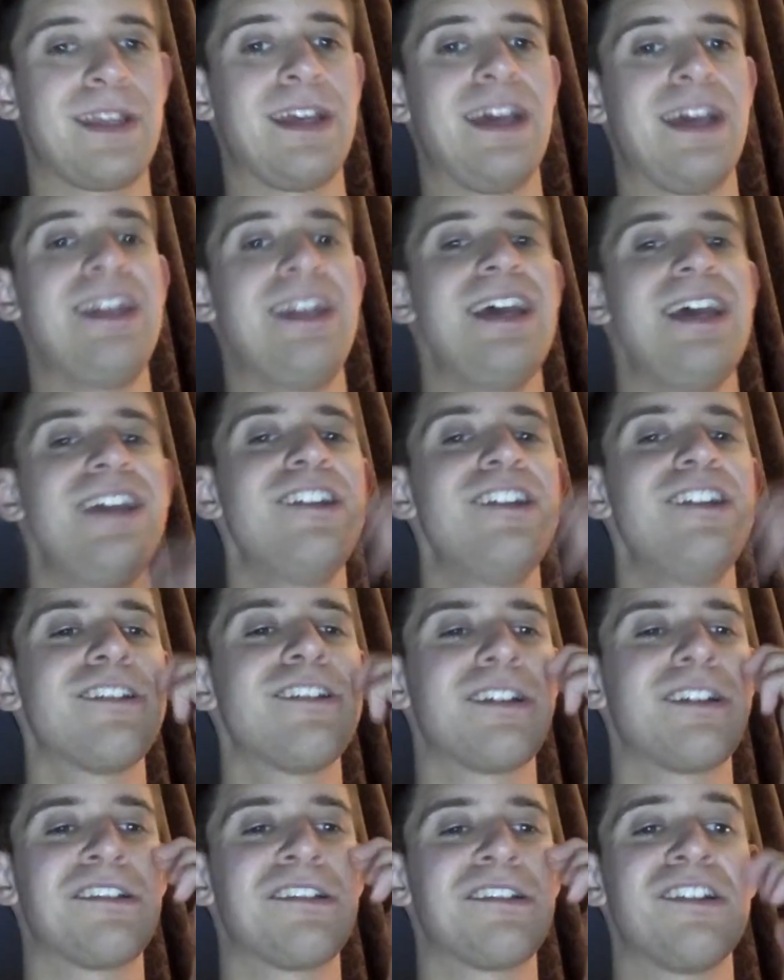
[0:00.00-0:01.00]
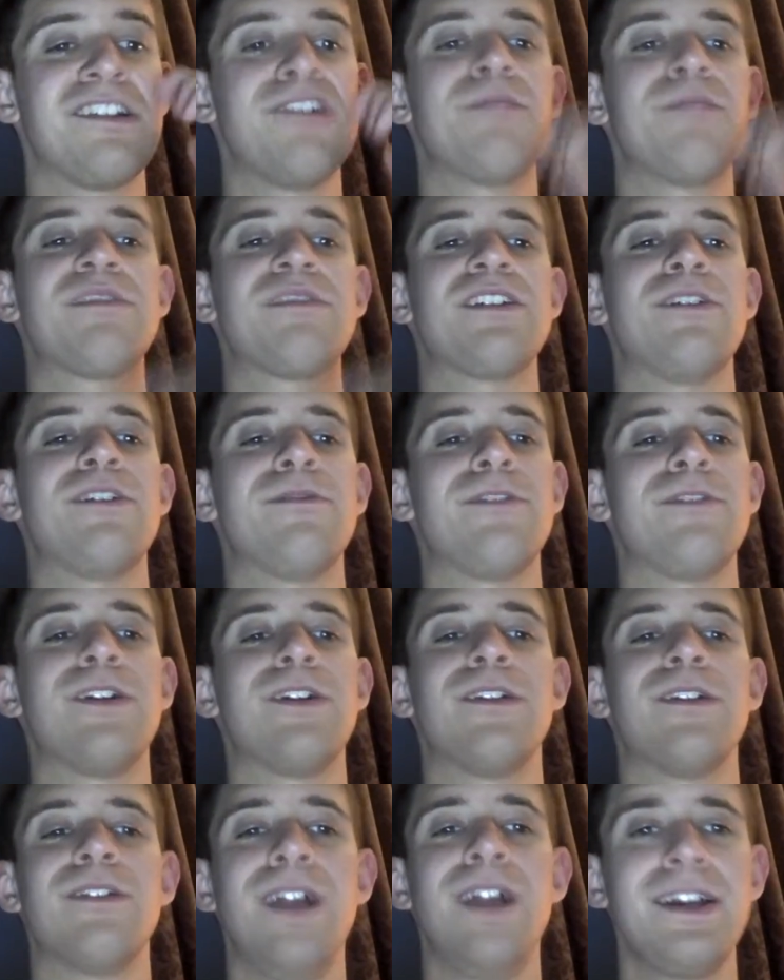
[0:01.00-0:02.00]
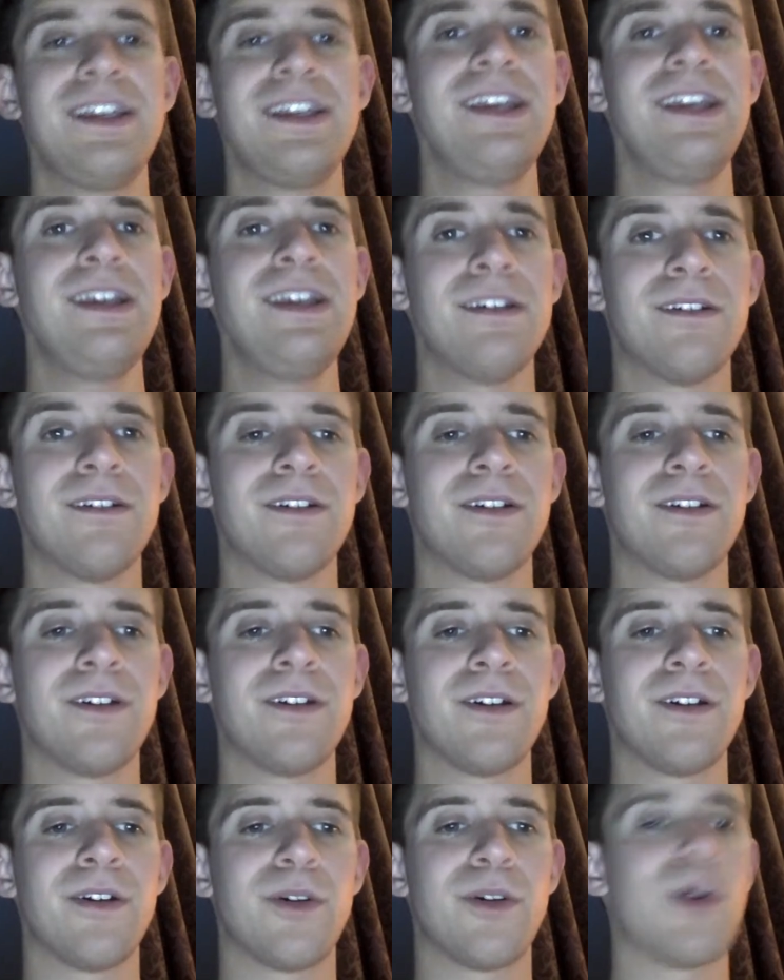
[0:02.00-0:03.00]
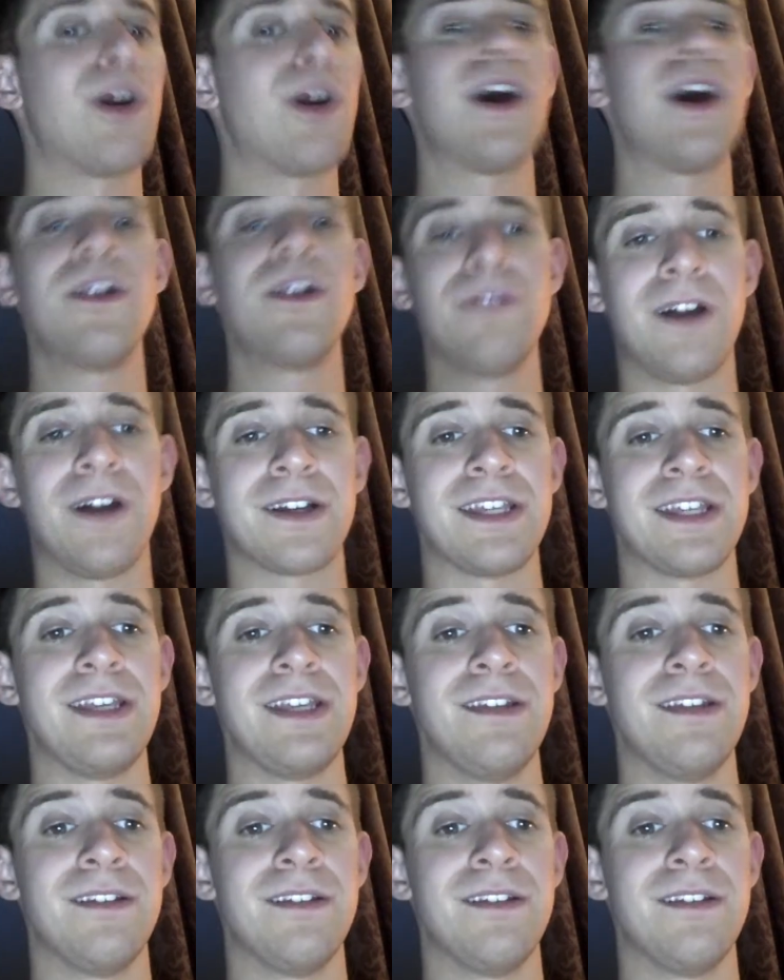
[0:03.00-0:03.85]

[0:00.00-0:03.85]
and that he should consider himself lucky or unlucky